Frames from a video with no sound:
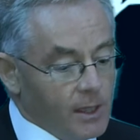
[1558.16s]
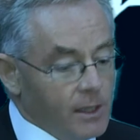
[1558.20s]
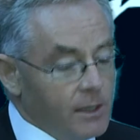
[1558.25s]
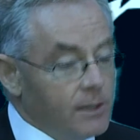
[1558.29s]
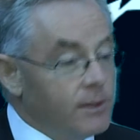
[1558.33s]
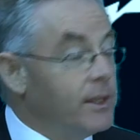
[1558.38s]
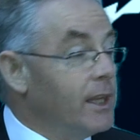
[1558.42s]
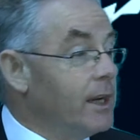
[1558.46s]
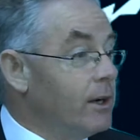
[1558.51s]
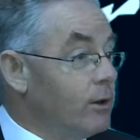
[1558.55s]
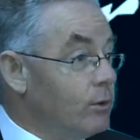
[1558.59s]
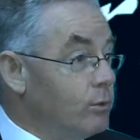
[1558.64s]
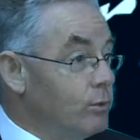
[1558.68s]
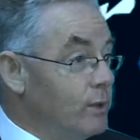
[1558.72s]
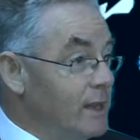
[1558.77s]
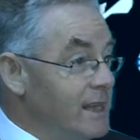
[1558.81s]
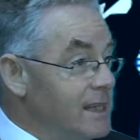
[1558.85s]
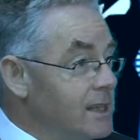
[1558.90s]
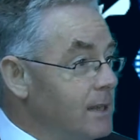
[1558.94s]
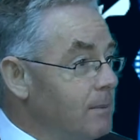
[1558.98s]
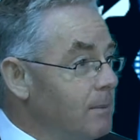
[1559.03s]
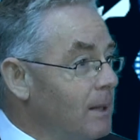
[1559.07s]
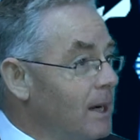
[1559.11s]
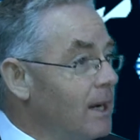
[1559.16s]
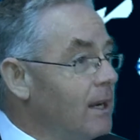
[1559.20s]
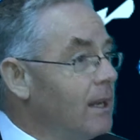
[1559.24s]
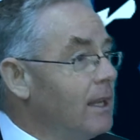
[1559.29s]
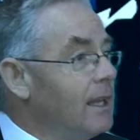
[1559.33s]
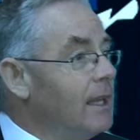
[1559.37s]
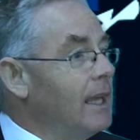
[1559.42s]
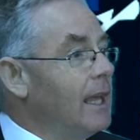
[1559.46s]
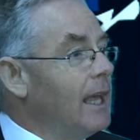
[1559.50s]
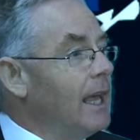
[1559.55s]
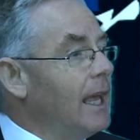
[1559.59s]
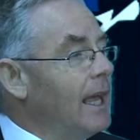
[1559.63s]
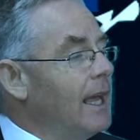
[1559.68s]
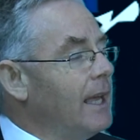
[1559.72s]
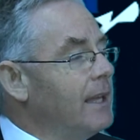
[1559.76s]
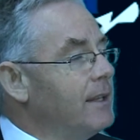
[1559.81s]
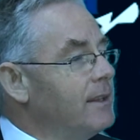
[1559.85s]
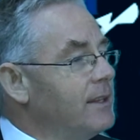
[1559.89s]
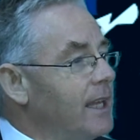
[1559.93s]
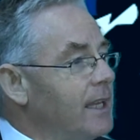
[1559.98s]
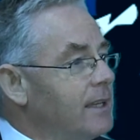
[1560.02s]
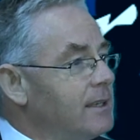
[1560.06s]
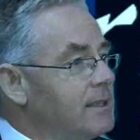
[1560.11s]
they are reasonable and
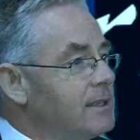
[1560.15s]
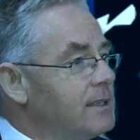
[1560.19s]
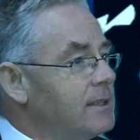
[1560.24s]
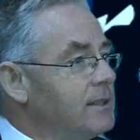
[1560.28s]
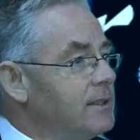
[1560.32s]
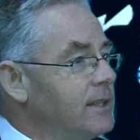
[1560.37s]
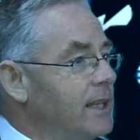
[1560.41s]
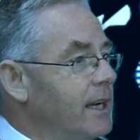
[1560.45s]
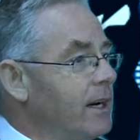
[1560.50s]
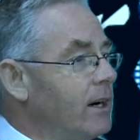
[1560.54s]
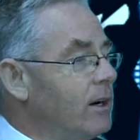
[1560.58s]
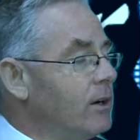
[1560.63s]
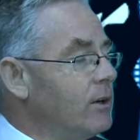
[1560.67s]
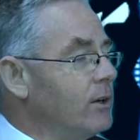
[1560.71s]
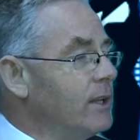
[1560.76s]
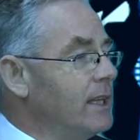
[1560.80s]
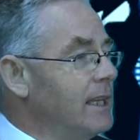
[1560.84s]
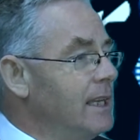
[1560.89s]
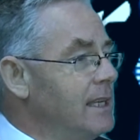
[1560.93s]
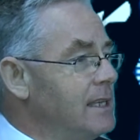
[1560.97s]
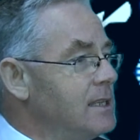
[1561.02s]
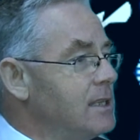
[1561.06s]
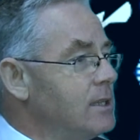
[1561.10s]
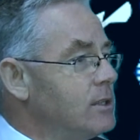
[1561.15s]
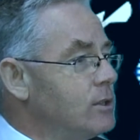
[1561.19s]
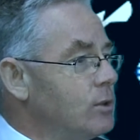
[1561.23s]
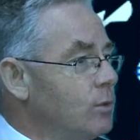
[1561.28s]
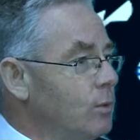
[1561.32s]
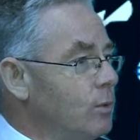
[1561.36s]
that they are easy to